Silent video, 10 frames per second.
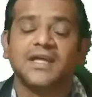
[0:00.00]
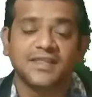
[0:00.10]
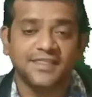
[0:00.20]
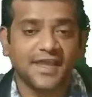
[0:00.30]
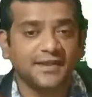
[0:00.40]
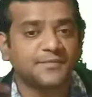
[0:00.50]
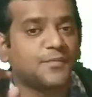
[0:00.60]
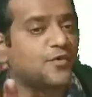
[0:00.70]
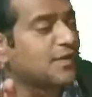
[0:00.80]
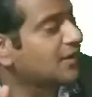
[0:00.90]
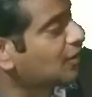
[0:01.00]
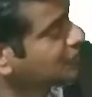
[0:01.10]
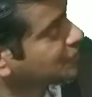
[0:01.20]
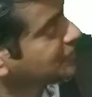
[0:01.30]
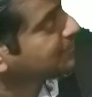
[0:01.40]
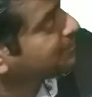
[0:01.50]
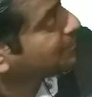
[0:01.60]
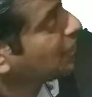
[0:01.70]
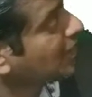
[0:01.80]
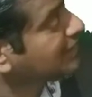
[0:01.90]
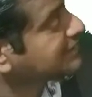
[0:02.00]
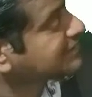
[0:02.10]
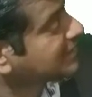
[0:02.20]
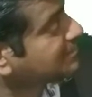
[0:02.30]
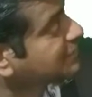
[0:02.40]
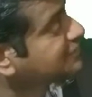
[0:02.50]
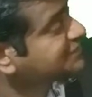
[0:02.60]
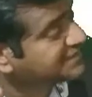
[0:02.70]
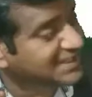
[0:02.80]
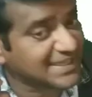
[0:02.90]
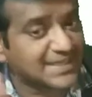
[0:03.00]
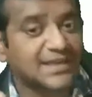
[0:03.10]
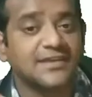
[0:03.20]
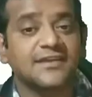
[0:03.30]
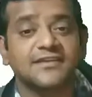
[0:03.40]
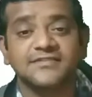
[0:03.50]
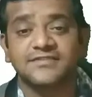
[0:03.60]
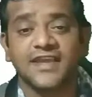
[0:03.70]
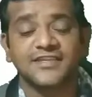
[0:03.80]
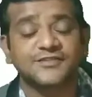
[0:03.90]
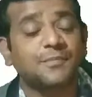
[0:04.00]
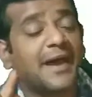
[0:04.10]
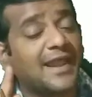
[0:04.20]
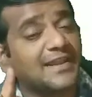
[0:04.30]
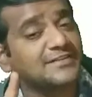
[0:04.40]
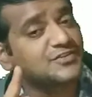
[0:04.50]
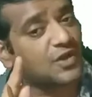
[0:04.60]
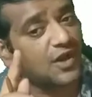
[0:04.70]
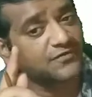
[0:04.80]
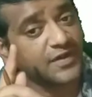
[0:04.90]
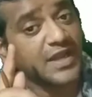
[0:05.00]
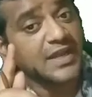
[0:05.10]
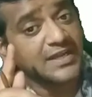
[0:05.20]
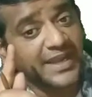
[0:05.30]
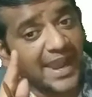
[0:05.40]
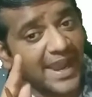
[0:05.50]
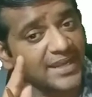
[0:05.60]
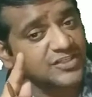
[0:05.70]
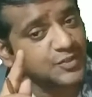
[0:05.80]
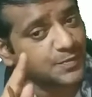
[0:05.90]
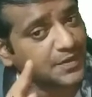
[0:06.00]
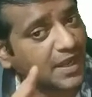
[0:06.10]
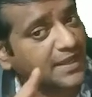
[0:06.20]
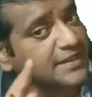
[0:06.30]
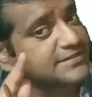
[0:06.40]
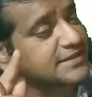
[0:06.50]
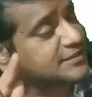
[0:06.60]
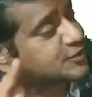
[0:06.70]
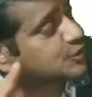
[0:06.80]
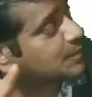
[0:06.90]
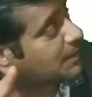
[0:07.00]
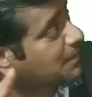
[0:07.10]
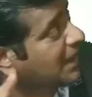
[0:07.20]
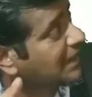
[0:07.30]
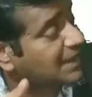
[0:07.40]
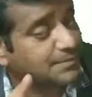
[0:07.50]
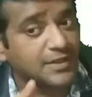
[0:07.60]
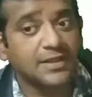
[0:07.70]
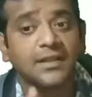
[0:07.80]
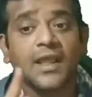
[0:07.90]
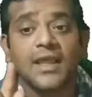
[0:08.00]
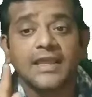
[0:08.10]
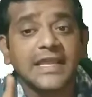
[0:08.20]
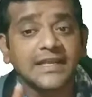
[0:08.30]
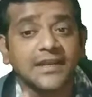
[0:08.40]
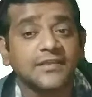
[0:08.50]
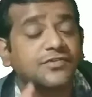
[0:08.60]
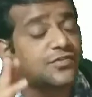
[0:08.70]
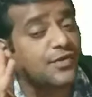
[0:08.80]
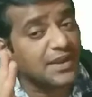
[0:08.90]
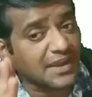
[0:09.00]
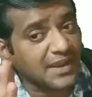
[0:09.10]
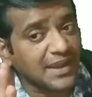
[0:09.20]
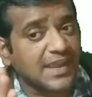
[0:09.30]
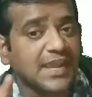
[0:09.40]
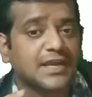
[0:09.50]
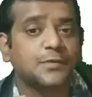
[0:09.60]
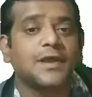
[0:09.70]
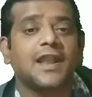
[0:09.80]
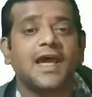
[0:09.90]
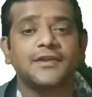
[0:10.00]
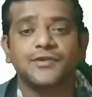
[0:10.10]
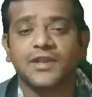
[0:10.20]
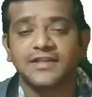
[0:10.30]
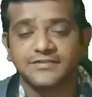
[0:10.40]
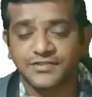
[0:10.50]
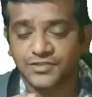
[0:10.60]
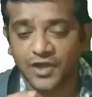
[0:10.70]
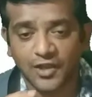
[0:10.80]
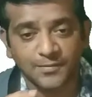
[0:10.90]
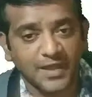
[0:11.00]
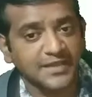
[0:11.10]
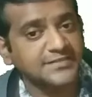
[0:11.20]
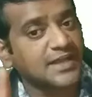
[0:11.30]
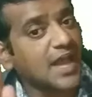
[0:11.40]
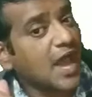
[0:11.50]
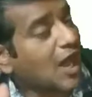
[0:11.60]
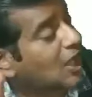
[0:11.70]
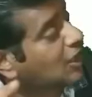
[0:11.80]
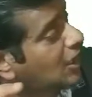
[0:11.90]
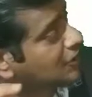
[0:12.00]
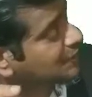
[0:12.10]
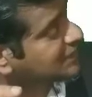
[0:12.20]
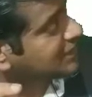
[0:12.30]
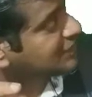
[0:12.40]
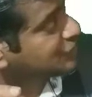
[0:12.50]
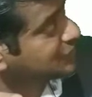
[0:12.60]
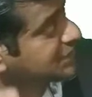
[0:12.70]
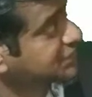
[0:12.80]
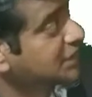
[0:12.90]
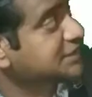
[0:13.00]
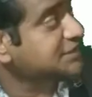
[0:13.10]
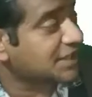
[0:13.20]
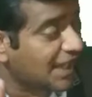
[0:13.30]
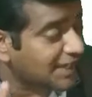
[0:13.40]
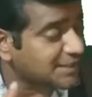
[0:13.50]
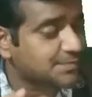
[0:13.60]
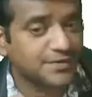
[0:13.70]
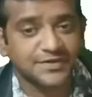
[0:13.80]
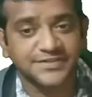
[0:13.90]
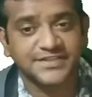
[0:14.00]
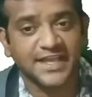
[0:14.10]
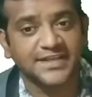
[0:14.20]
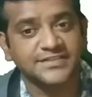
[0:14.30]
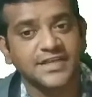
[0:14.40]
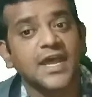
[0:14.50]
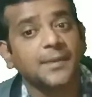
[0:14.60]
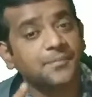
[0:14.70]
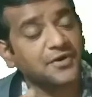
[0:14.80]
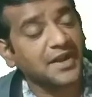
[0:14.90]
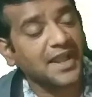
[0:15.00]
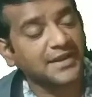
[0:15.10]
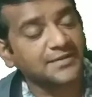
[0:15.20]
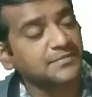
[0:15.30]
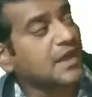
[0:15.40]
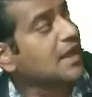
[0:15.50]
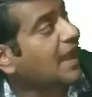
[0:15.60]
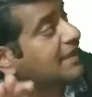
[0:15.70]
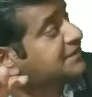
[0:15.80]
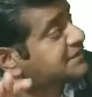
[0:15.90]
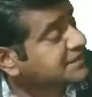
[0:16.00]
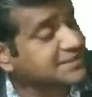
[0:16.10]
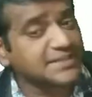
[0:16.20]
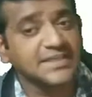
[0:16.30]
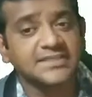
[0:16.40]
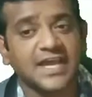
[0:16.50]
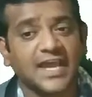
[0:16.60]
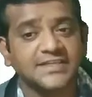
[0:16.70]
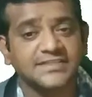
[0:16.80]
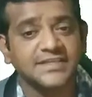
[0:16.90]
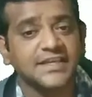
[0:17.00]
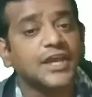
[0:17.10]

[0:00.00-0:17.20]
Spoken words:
Then moving on to the point number C, clearly says balance of cash price is to be payable in 3 equal annual installments along with interest at 9% per annum, and City Taxi